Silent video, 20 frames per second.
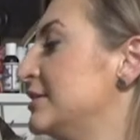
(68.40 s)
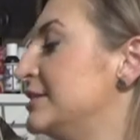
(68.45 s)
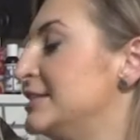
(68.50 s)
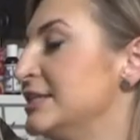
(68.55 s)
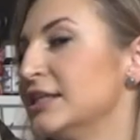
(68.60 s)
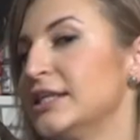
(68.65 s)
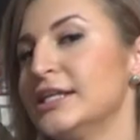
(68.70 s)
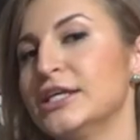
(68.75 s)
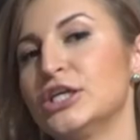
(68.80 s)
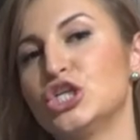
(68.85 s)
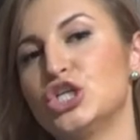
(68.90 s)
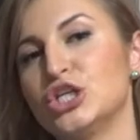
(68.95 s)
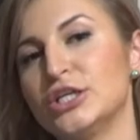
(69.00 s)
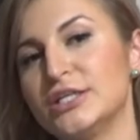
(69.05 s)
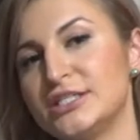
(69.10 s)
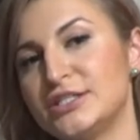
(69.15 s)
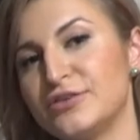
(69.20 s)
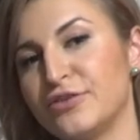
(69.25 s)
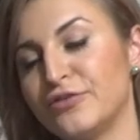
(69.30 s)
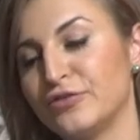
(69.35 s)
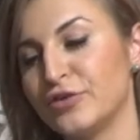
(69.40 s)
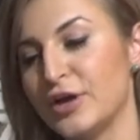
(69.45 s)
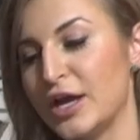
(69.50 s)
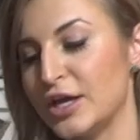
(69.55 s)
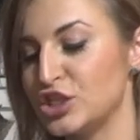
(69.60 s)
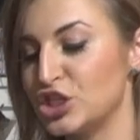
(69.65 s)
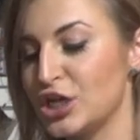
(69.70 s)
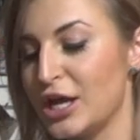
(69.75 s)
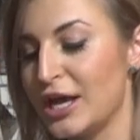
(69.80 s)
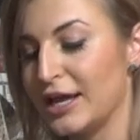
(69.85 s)
delicious
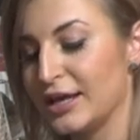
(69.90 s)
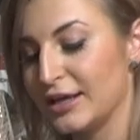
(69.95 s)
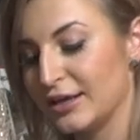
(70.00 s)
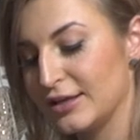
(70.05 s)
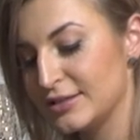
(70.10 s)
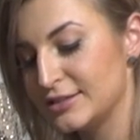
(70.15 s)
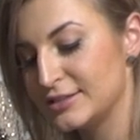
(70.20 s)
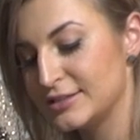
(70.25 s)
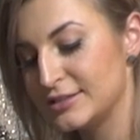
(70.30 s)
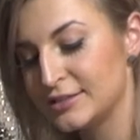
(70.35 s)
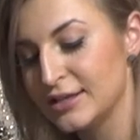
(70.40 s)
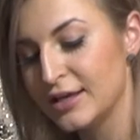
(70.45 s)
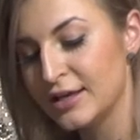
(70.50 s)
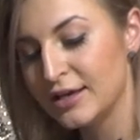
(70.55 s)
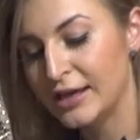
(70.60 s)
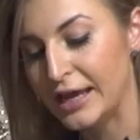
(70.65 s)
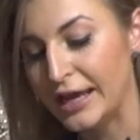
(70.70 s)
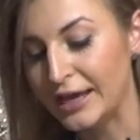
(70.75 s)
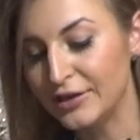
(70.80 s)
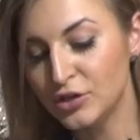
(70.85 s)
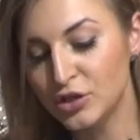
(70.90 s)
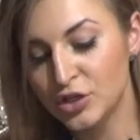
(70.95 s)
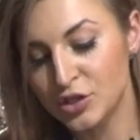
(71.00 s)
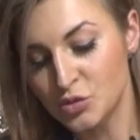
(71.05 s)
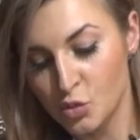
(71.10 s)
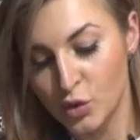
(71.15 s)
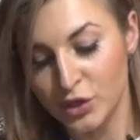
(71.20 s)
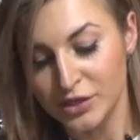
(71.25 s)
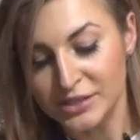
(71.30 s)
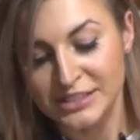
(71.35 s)
fresh eggs, and a good
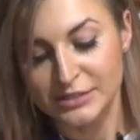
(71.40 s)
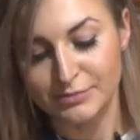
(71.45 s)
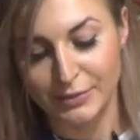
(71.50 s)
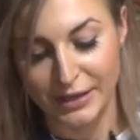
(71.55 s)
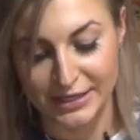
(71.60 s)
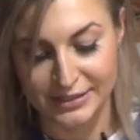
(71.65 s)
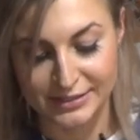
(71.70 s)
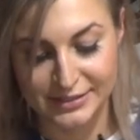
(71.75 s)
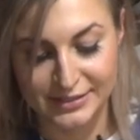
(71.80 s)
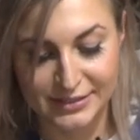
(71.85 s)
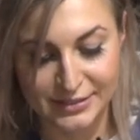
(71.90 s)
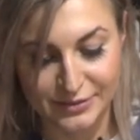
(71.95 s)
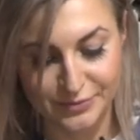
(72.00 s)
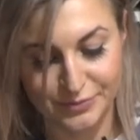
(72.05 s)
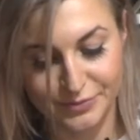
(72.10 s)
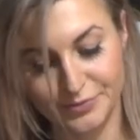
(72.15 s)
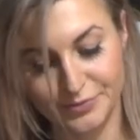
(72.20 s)
workspace.